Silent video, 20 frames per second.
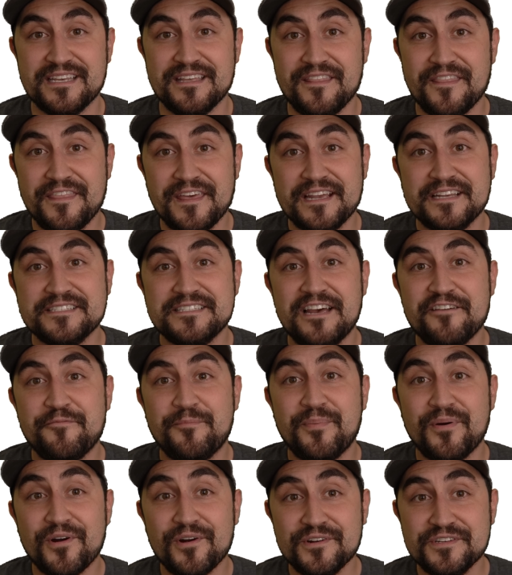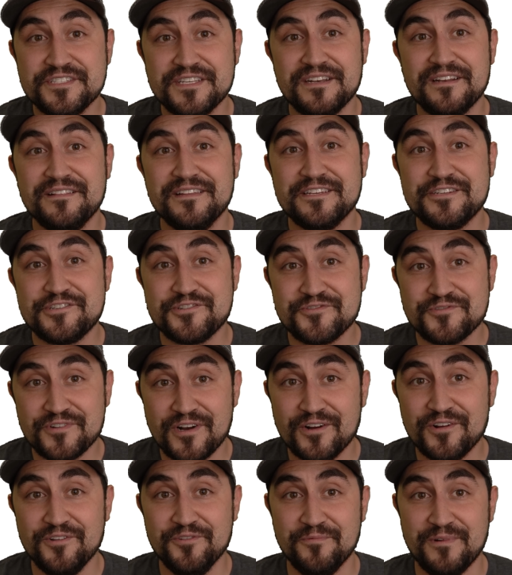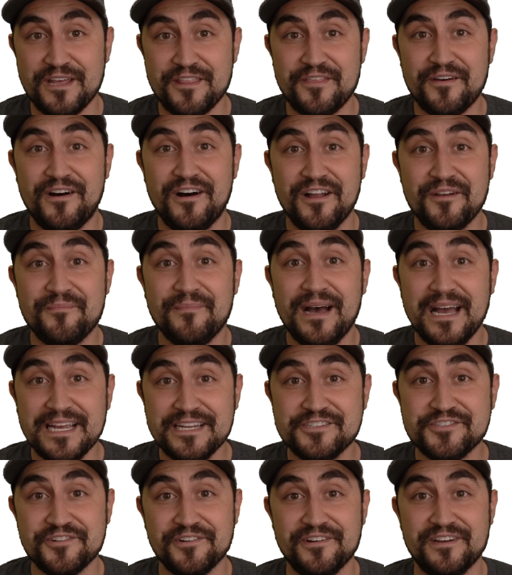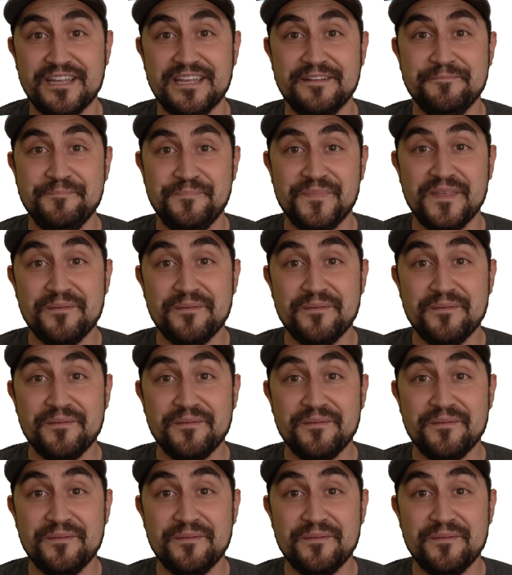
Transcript: and things I've personally struggled with on my journey